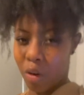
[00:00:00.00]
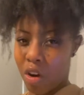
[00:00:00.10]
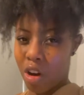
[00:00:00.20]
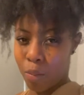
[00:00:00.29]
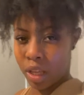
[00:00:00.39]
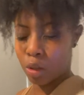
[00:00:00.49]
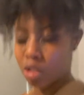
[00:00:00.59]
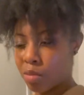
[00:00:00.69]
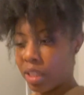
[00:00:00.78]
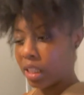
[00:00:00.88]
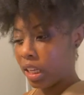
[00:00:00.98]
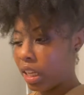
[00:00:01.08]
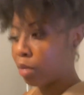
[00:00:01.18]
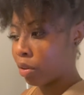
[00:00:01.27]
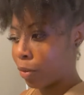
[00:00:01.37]
want all my clothes to be
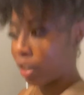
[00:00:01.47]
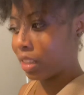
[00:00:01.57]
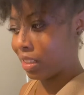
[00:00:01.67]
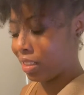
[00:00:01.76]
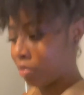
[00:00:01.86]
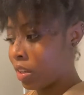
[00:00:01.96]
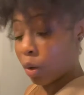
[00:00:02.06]
clean before I leave,